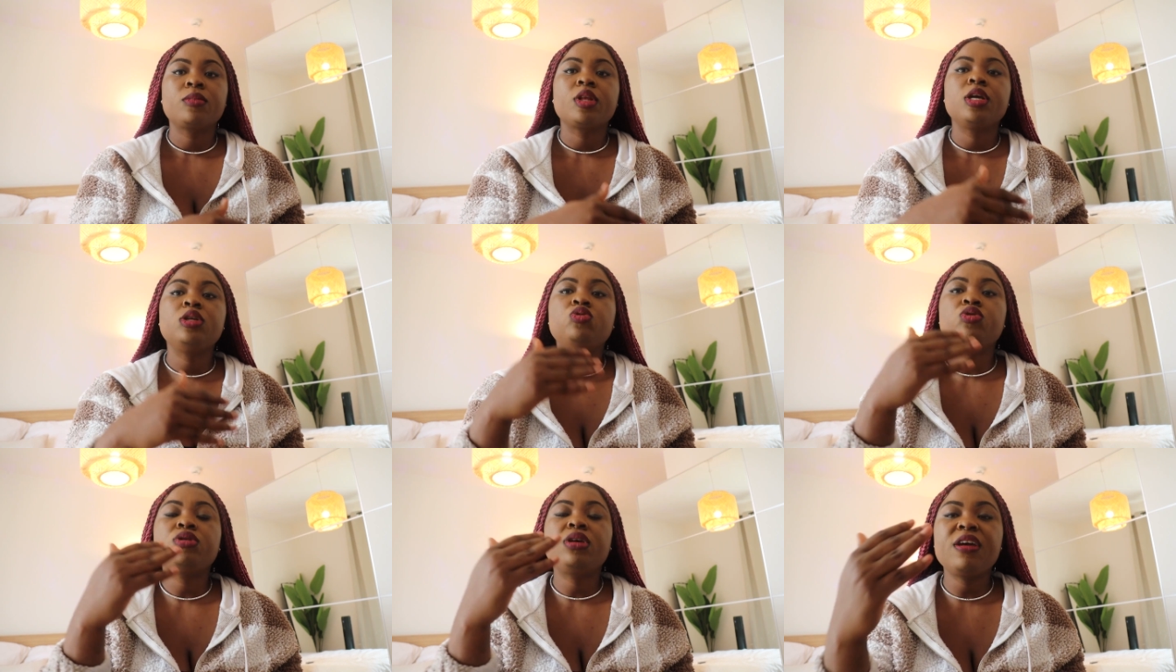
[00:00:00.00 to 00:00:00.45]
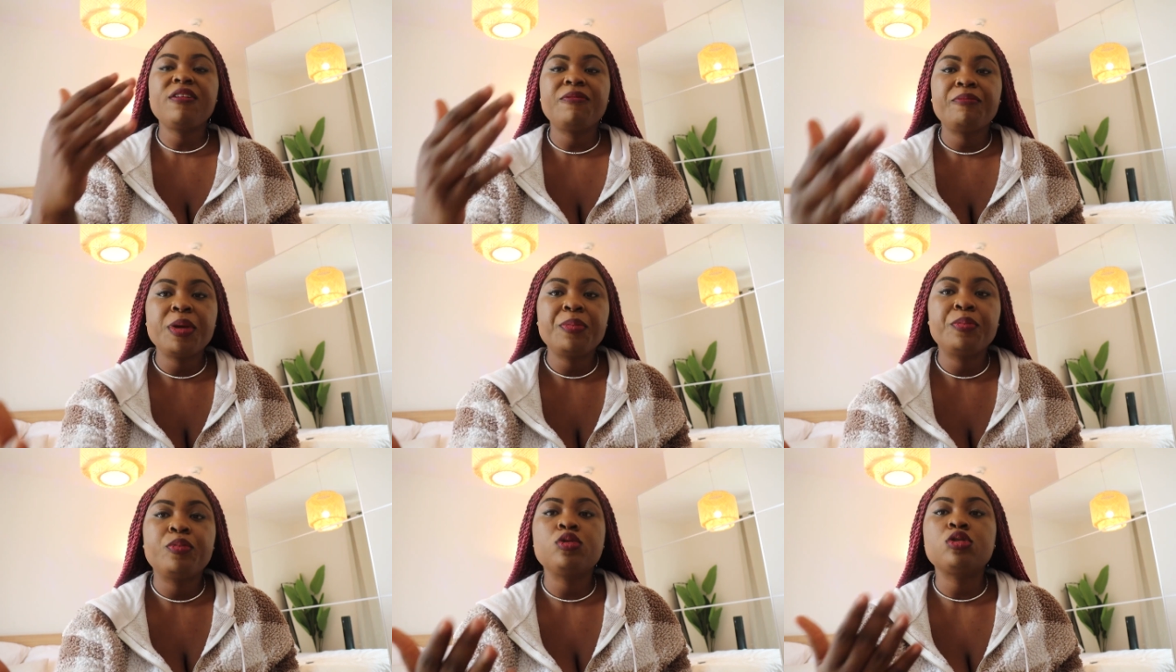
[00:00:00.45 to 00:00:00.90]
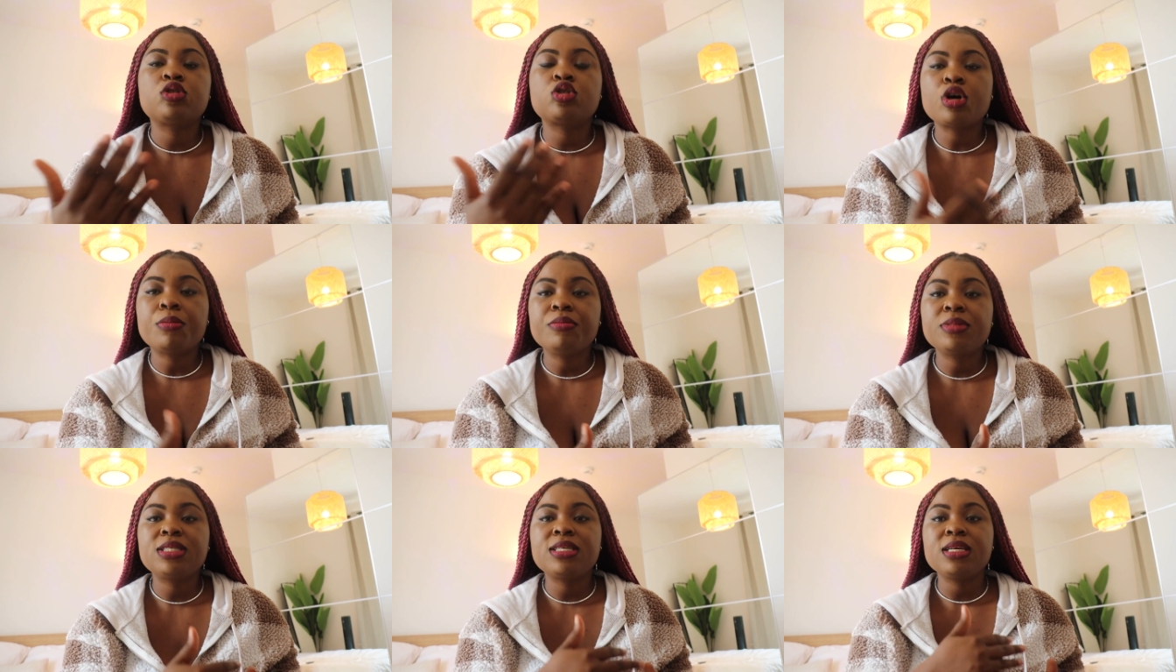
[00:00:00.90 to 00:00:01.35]
it will give people
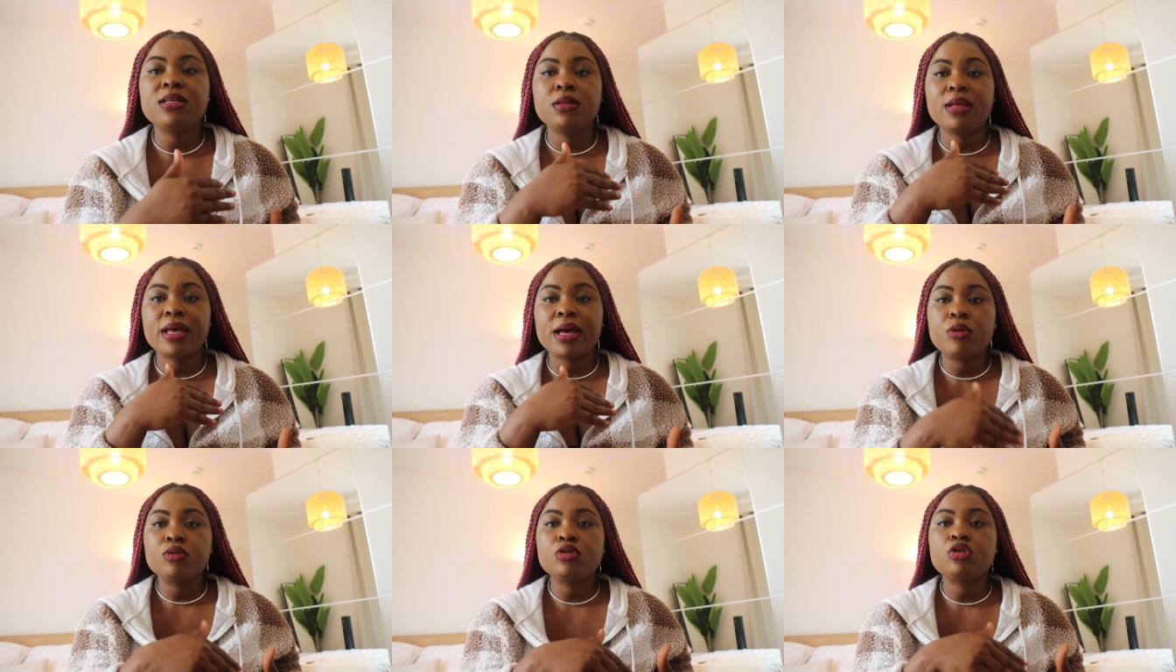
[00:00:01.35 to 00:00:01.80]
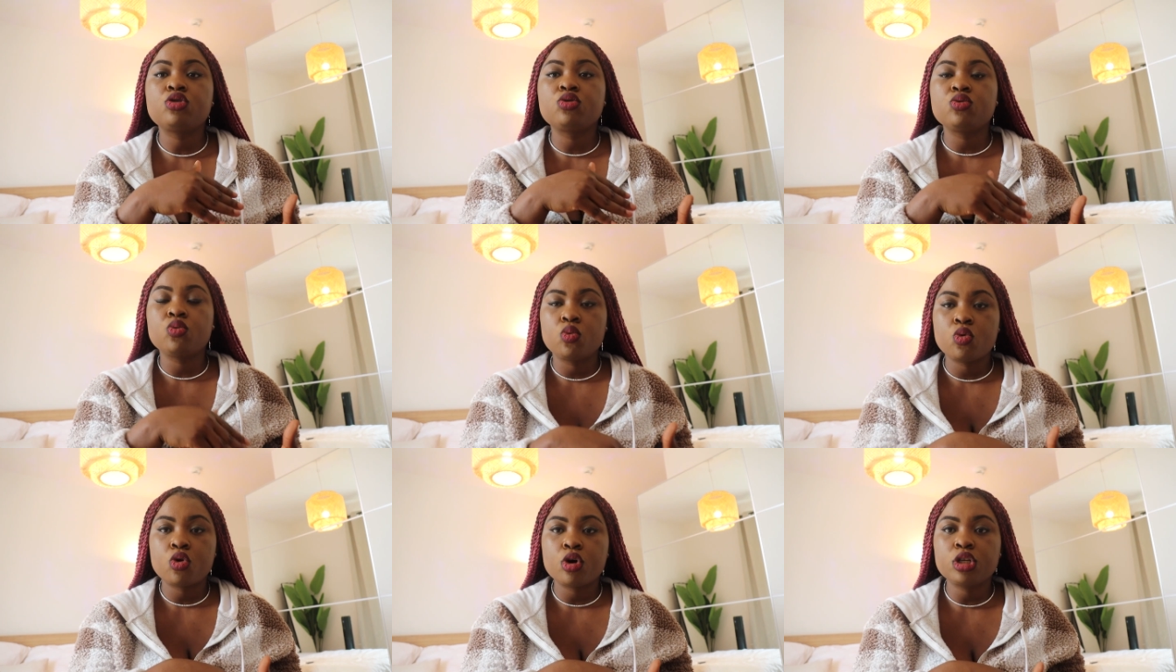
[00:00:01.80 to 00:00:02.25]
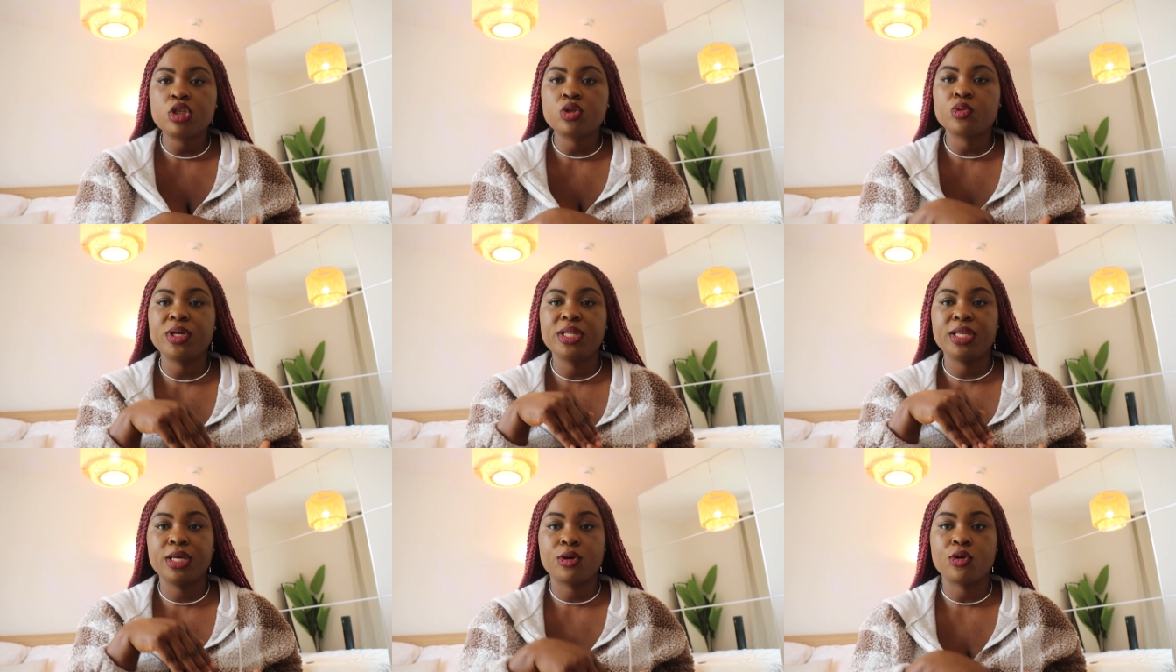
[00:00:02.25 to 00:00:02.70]
something else to watch
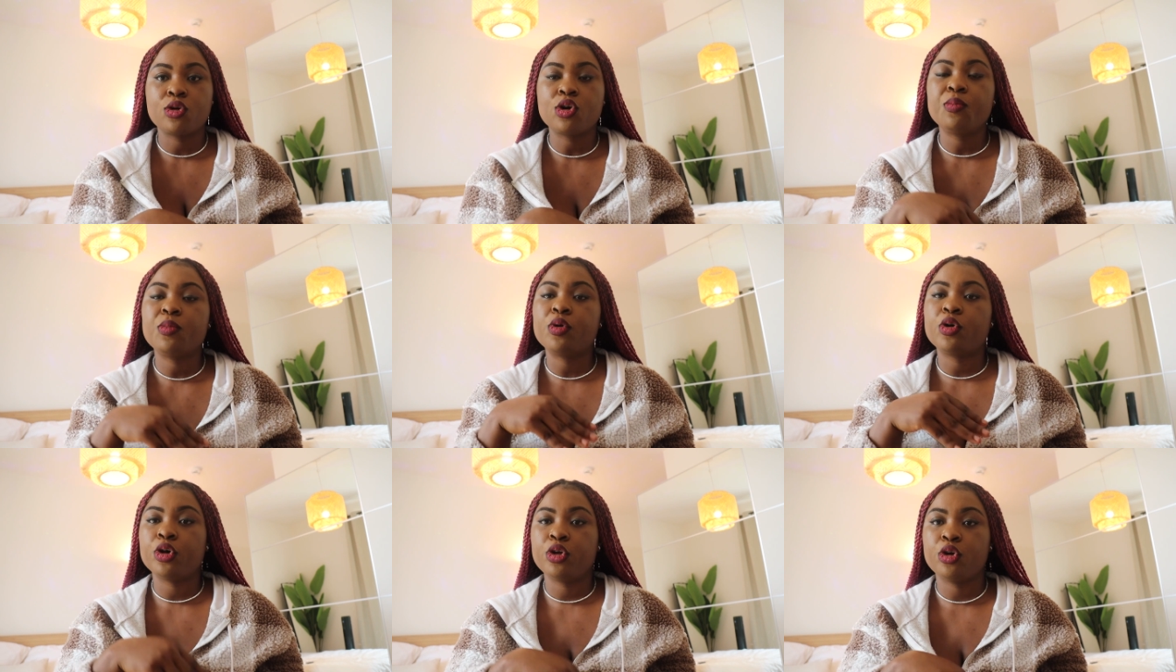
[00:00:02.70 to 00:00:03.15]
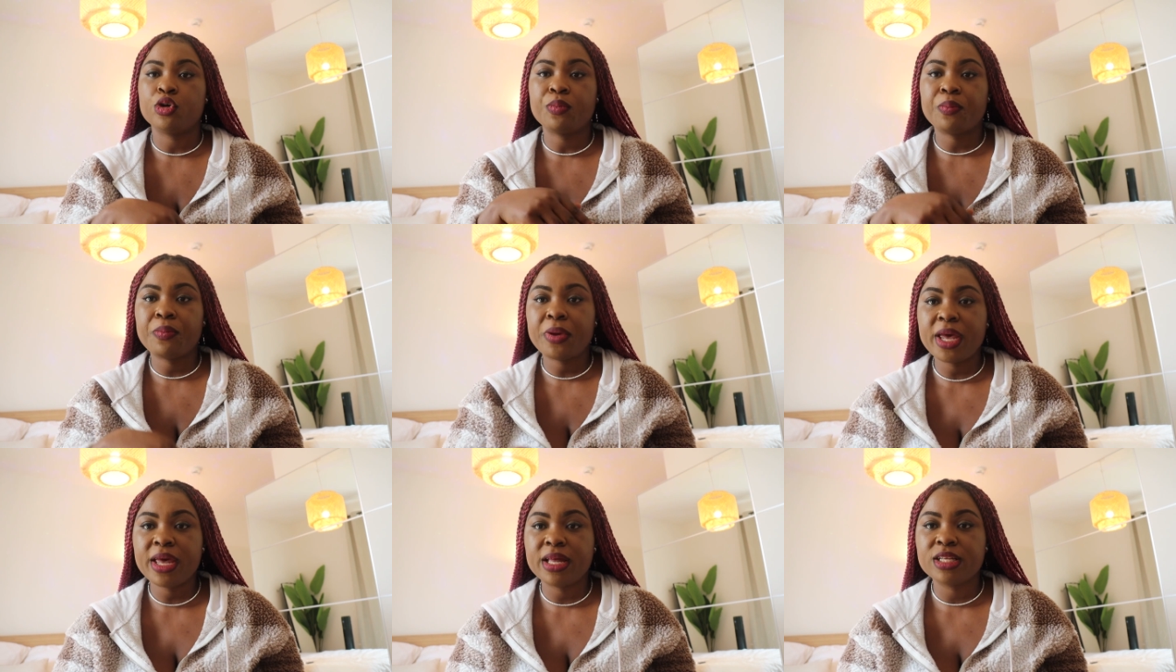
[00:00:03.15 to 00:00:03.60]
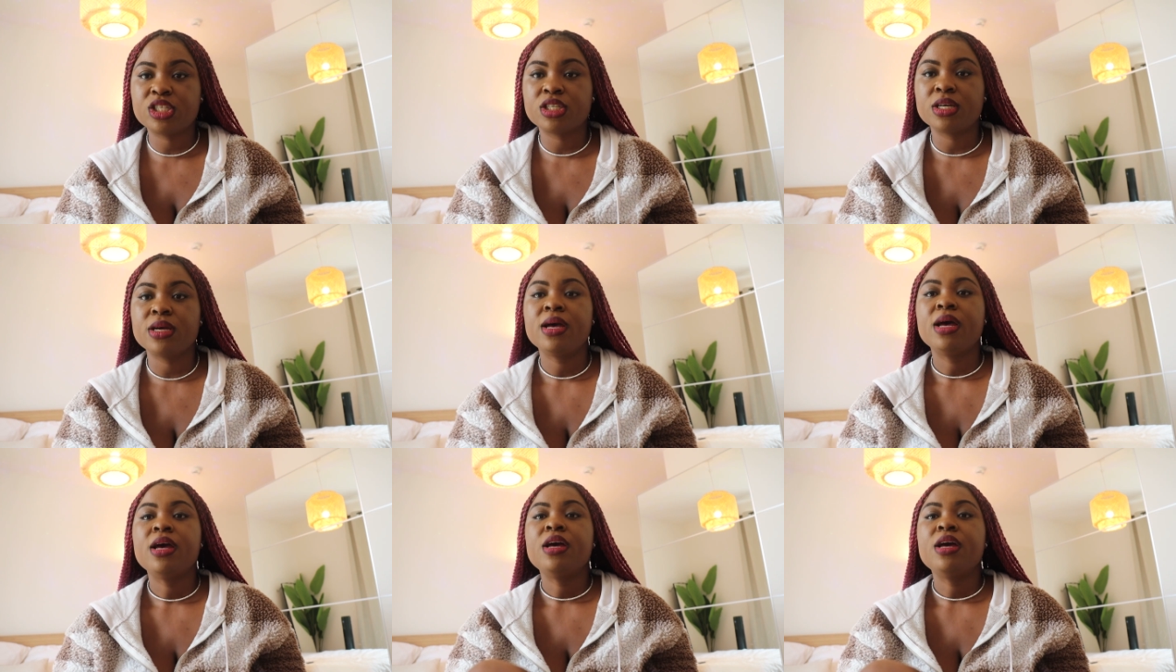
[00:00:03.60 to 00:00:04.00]
when they come on your page.